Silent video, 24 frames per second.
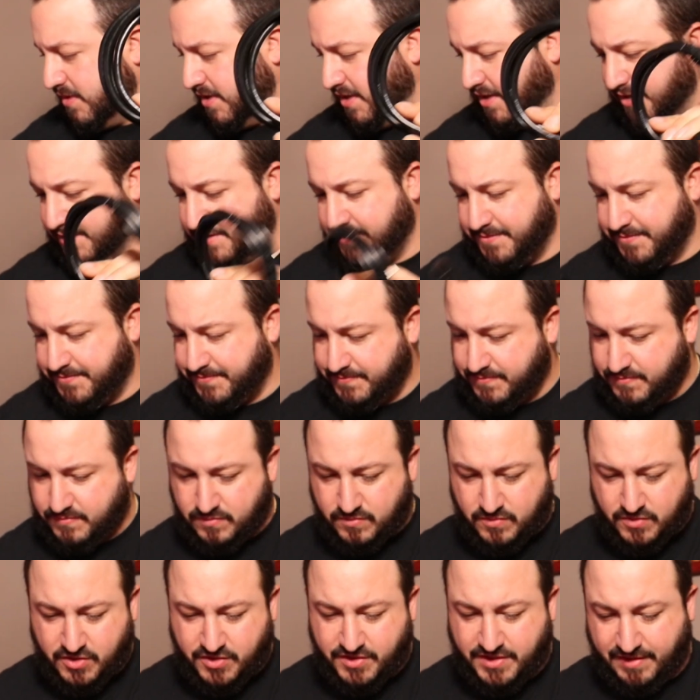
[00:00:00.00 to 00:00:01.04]
wire,
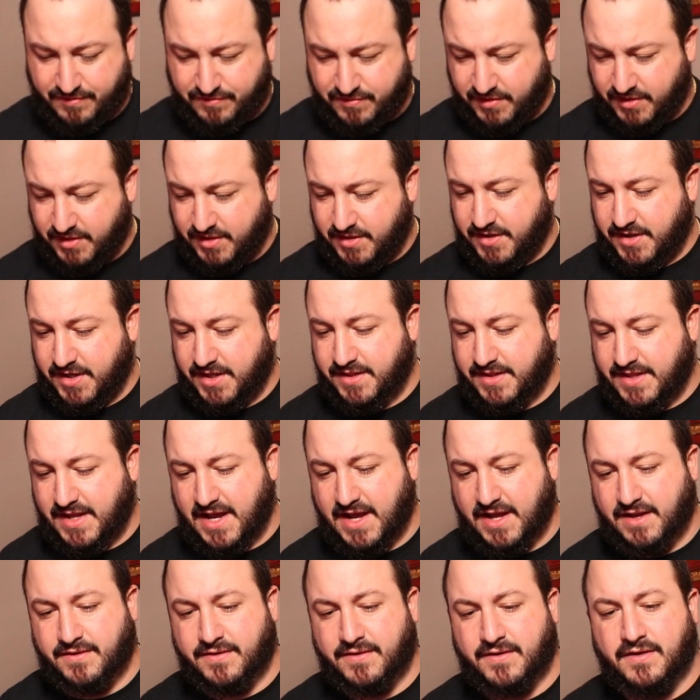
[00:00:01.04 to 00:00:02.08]
you're definitely going to need
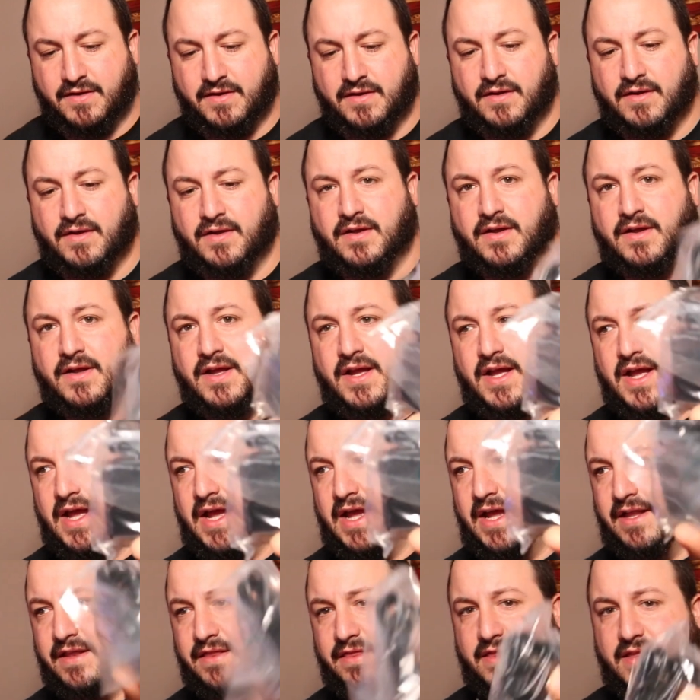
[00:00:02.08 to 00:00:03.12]
that,
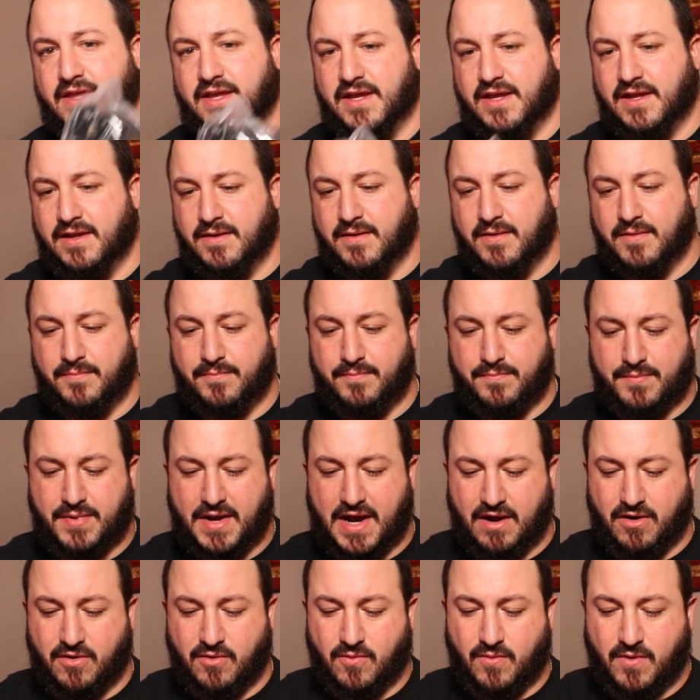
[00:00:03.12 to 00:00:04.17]
and the
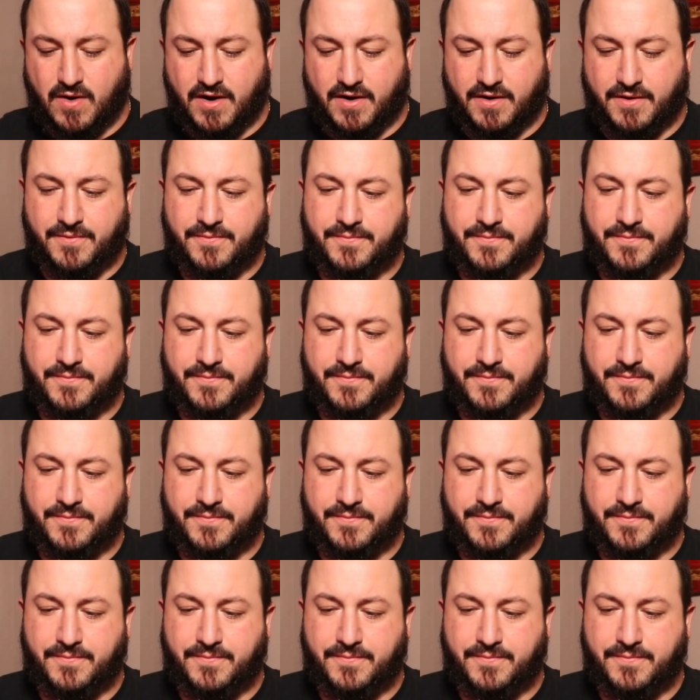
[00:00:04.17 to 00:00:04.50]
power wire